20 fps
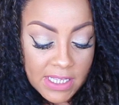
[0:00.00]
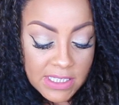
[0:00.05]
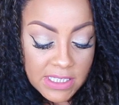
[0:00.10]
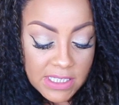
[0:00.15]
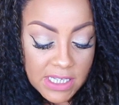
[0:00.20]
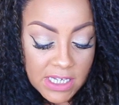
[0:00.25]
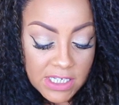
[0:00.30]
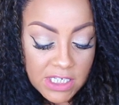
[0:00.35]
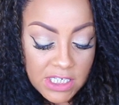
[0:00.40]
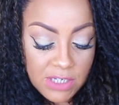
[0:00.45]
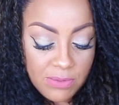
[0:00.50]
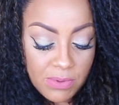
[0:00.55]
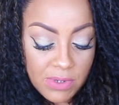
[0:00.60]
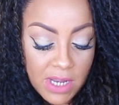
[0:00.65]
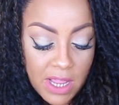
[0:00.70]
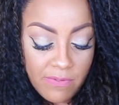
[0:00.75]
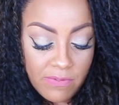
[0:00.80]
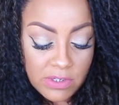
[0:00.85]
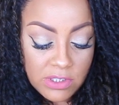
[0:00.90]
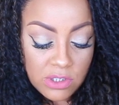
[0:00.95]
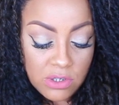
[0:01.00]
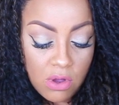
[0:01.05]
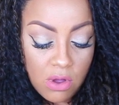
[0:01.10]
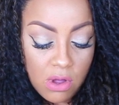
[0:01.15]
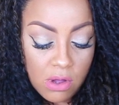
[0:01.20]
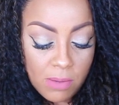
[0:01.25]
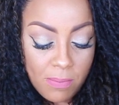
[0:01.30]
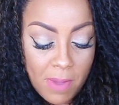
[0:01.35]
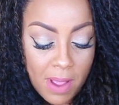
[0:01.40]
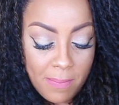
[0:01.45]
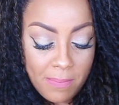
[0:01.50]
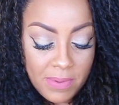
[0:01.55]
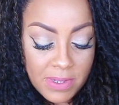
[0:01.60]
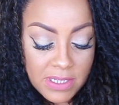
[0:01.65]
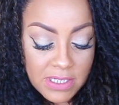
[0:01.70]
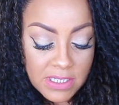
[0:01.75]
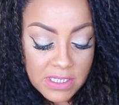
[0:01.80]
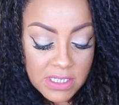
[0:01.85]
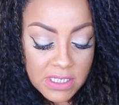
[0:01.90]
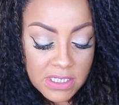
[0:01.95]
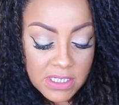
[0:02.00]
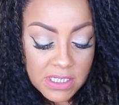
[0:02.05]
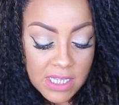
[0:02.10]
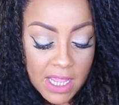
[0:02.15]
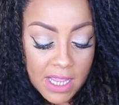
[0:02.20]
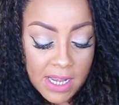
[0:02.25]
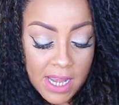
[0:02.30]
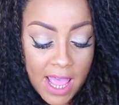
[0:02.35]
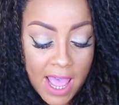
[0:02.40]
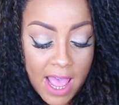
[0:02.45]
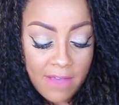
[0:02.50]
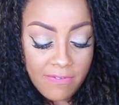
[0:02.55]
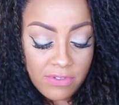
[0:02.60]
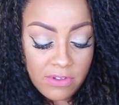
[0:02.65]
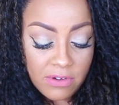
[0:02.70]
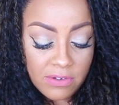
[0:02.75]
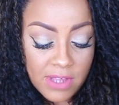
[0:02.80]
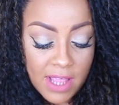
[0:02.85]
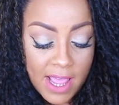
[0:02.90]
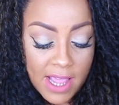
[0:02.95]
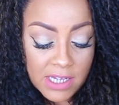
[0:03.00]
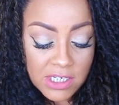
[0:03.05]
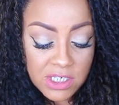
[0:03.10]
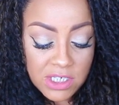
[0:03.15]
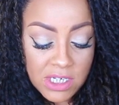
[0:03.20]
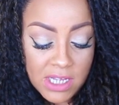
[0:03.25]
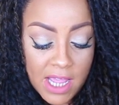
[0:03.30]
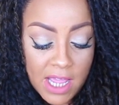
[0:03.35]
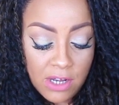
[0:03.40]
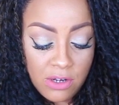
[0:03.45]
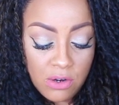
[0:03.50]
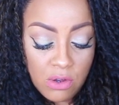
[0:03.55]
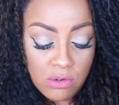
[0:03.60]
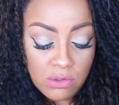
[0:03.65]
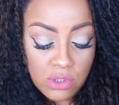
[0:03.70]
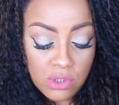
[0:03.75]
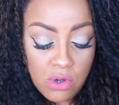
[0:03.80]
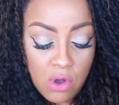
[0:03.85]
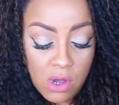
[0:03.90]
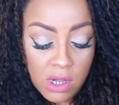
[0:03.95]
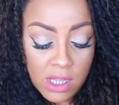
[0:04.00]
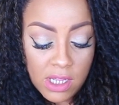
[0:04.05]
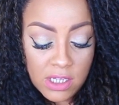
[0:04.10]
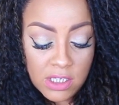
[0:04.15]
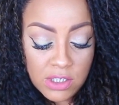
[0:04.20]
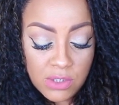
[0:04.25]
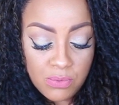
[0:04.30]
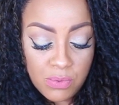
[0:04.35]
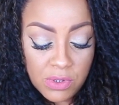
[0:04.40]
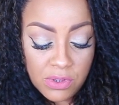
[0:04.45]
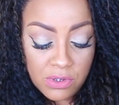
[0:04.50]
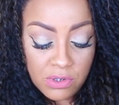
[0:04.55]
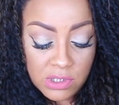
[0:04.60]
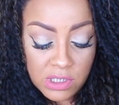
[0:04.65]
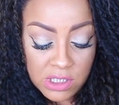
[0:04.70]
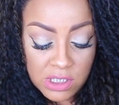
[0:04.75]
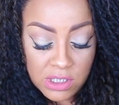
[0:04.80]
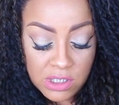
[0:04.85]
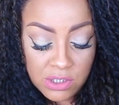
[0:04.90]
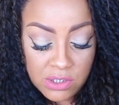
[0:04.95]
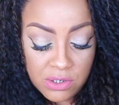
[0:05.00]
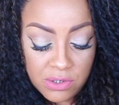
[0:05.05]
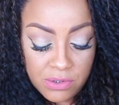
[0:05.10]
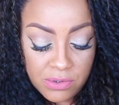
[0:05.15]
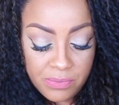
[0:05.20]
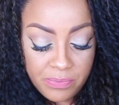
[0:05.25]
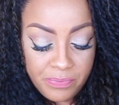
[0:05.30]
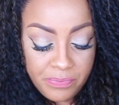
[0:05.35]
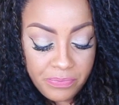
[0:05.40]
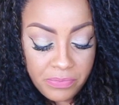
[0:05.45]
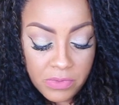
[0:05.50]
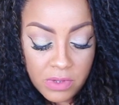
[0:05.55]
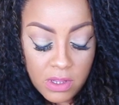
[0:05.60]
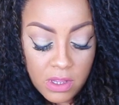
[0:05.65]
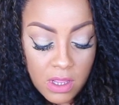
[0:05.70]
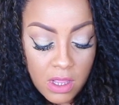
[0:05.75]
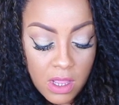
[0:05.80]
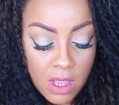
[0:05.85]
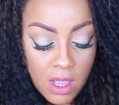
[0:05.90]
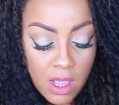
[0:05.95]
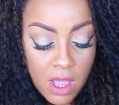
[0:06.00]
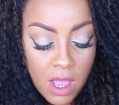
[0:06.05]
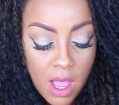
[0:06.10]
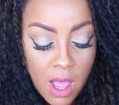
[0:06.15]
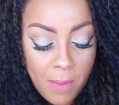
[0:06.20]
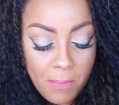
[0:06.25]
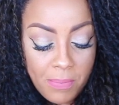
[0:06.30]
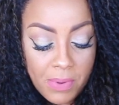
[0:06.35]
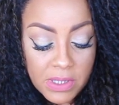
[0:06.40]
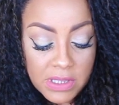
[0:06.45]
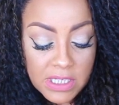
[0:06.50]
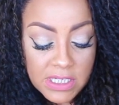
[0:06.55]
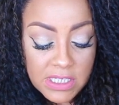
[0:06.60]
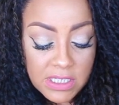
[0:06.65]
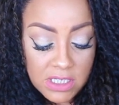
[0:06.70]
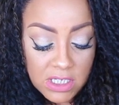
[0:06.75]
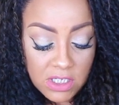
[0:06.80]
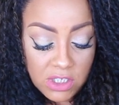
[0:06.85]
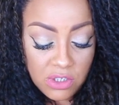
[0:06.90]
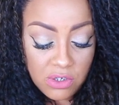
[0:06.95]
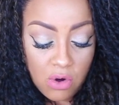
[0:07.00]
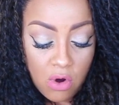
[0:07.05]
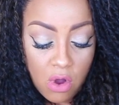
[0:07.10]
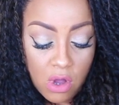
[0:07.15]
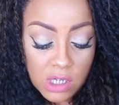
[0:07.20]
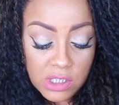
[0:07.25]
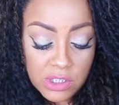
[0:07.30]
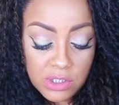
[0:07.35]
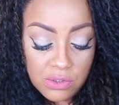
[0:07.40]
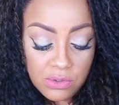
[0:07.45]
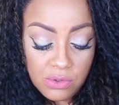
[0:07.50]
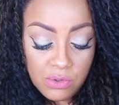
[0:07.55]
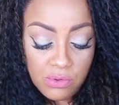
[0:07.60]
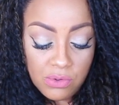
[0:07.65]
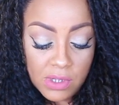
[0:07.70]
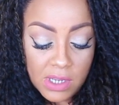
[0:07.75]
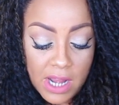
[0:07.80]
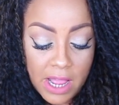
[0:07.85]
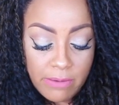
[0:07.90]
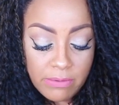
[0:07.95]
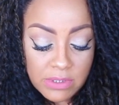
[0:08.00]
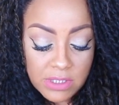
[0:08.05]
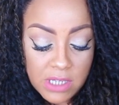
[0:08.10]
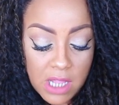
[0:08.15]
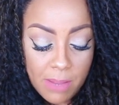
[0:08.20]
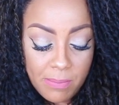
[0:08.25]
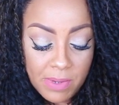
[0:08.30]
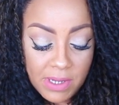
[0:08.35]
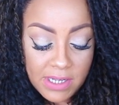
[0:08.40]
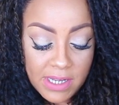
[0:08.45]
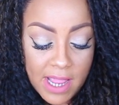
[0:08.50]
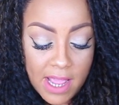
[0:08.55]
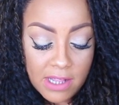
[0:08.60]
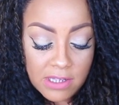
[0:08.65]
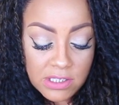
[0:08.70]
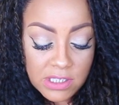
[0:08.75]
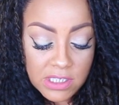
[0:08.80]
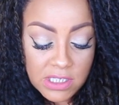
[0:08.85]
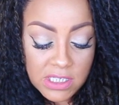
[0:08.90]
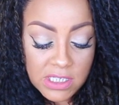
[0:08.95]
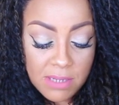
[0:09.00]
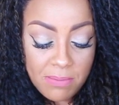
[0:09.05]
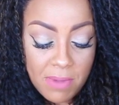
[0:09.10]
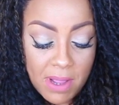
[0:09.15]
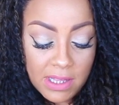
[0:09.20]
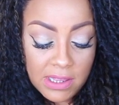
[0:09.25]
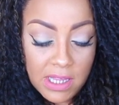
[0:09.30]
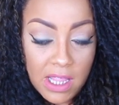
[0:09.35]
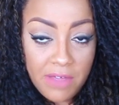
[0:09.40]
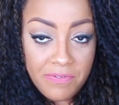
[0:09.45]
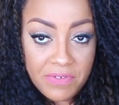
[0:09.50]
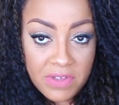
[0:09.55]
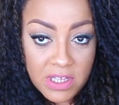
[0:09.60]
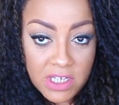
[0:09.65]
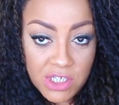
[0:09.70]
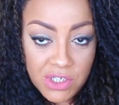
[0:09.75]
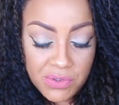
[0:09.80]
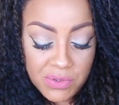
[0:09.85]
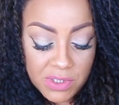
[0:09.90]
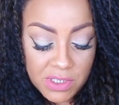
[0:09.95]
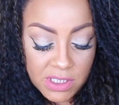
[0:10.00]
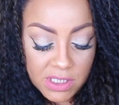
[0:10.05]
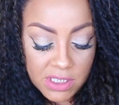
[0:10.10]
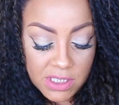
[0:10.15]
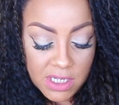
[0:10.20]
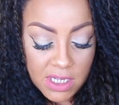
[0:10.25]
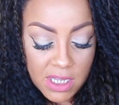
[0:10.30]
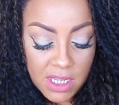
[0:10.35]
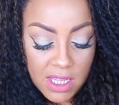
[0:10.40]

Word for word: and said she would never talk my business and after that she had no talkings with her sister. But the sister also knew that I was coming down to see my love interest.